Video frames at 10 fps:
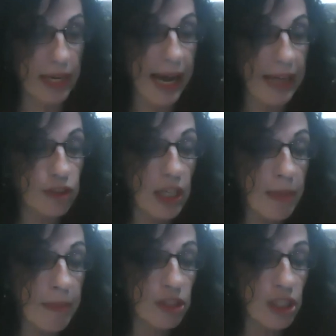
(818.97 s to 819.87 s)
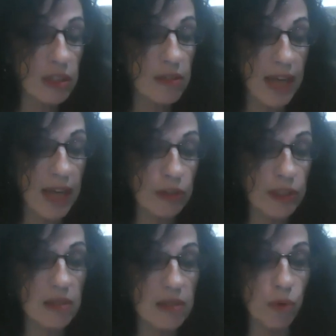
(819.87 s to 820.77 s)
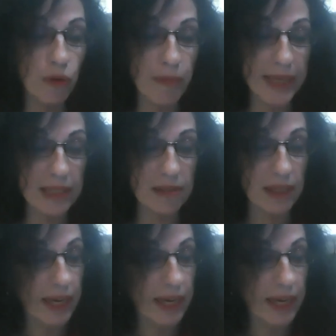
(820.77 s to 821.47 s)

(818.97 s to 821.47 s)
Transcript: and she imagined the Zionist movement